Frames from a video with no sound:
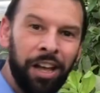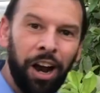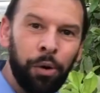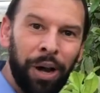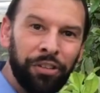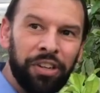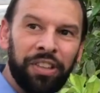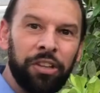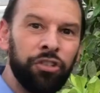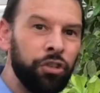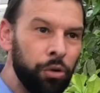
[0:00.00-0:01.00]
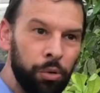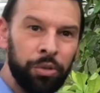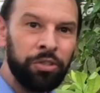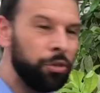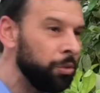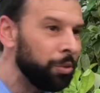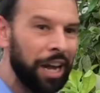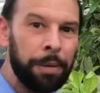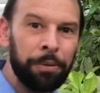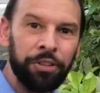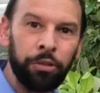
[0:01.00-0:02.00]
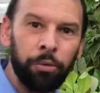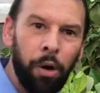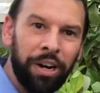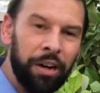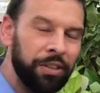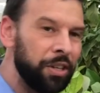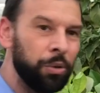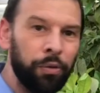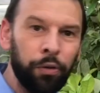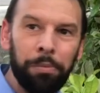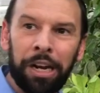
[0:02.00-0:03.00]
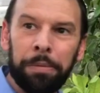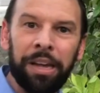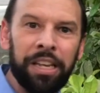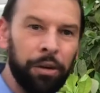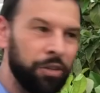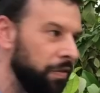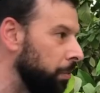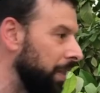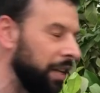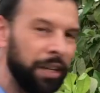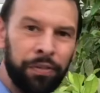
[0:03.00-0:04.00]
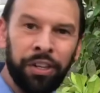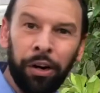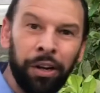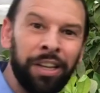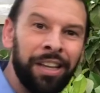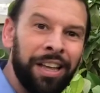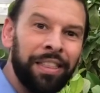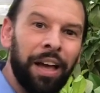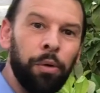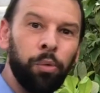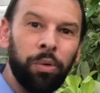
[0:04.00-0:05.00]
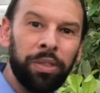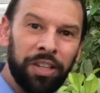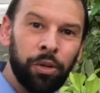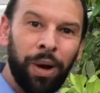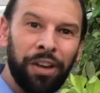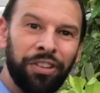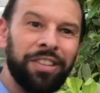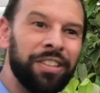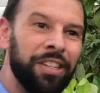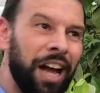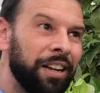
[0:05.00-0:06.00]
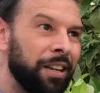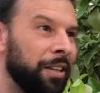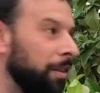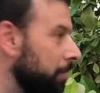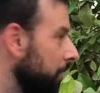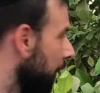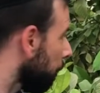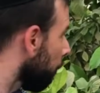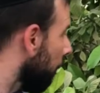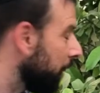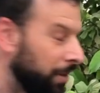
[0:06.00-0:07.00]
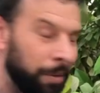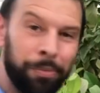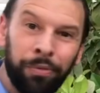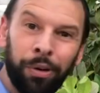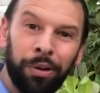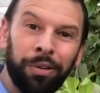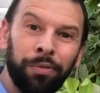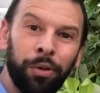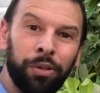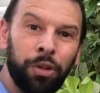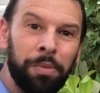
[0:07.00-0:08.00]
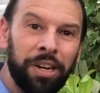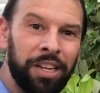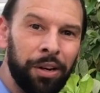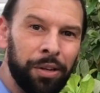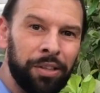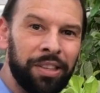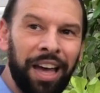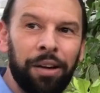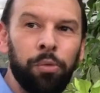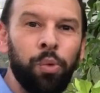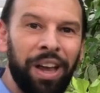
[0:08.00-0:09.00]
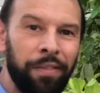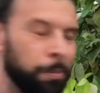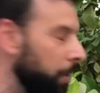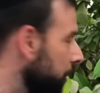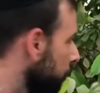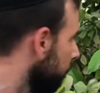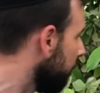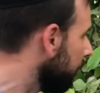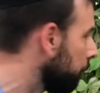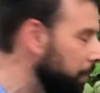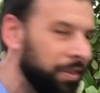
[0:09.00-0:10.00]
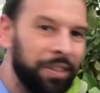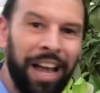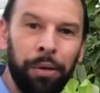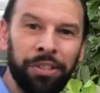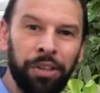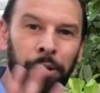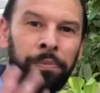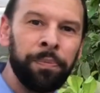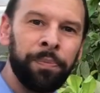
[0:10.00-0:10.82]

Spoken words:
are questions that Jews were not able to grow in Eretz Yisrael for many, many years, even when they lived here, that these questions did not rise up for so many years that we have the privilege of dealing with now. So